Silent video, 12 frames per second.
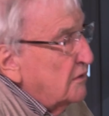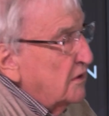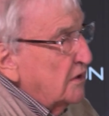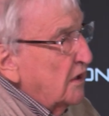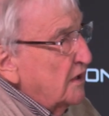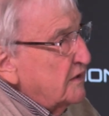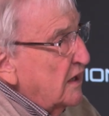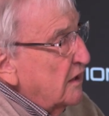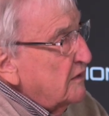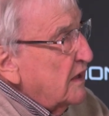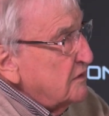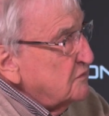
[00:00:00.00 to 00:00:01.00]
And
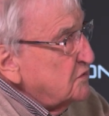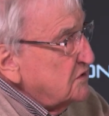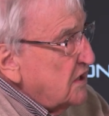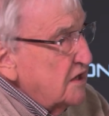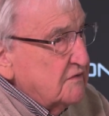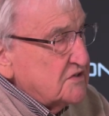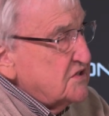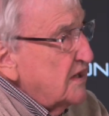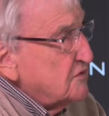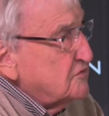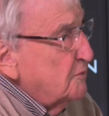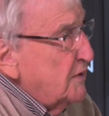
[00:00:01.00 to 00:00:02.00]
that gave us an
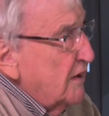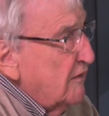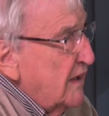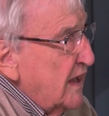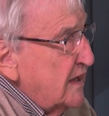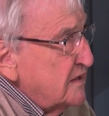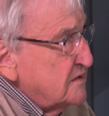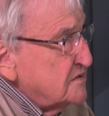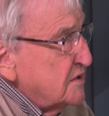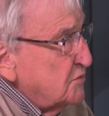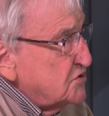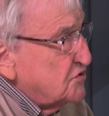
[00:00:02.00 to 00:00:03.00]
extra pair of hands.
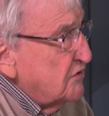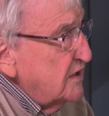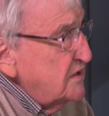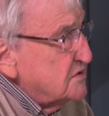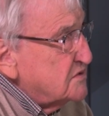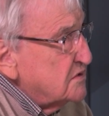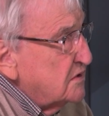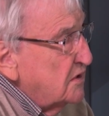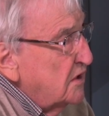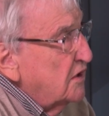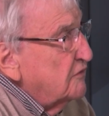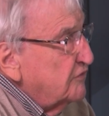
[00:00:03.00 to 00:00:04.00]
That was great.
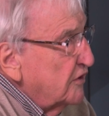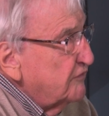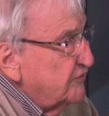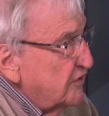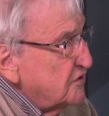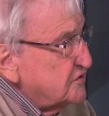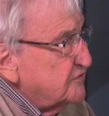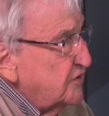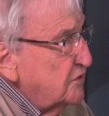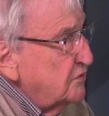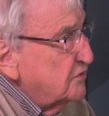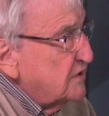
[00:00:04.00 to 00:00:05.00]
For the first
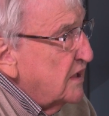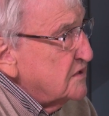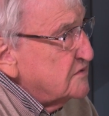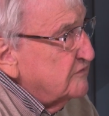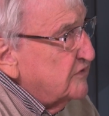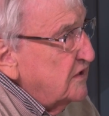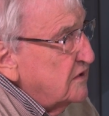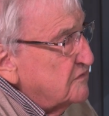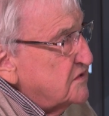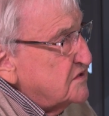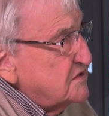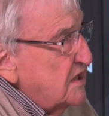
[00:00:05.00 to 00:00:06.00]
few thousand feet of
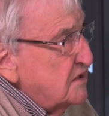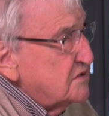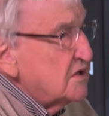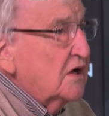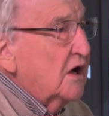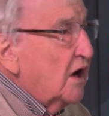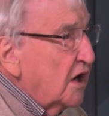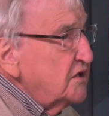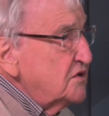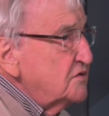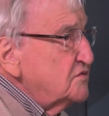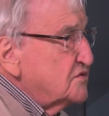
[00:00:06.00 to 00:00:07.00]
descent, I
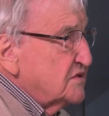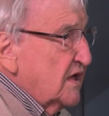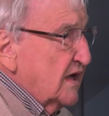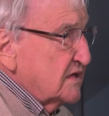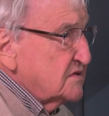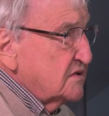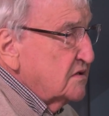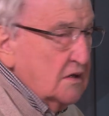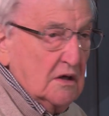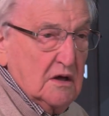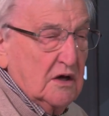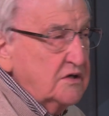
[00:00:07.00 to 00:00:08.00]
used that.
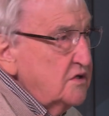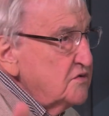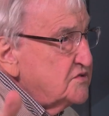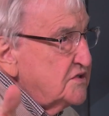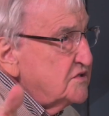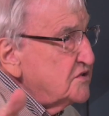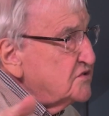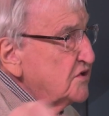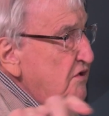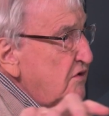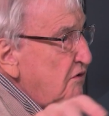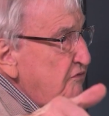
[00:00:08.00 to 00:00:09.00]
I used it to
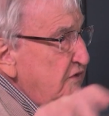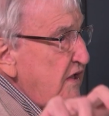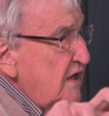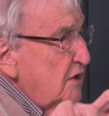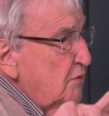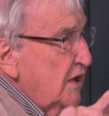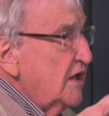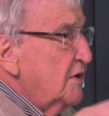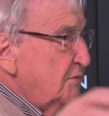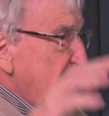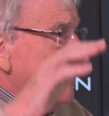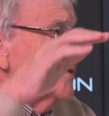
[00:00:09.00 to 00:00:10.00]
turn off the airway.
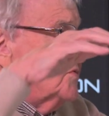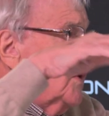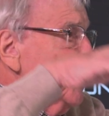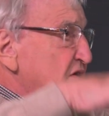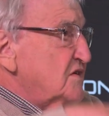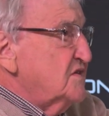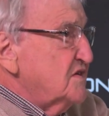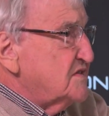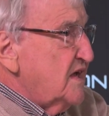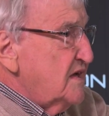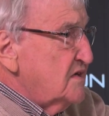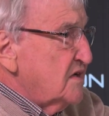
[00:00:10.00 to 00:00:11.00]
Because we're going to
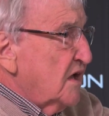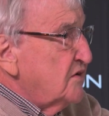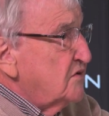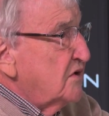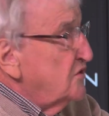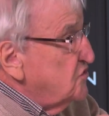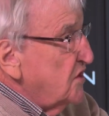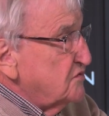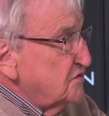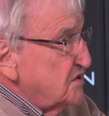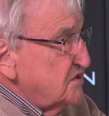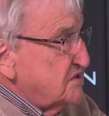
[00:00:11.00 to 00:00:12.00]
descend,
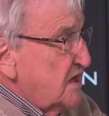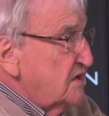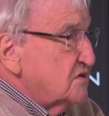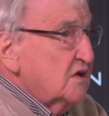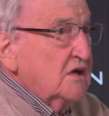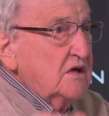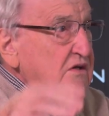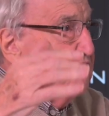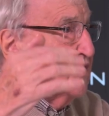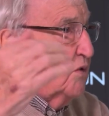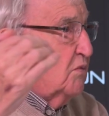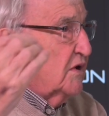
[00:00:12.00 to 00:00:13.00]
unscheduled descent, you
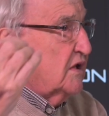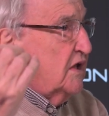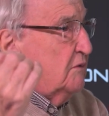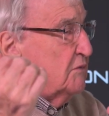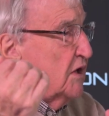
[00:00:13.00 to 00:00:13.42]
don't want to keep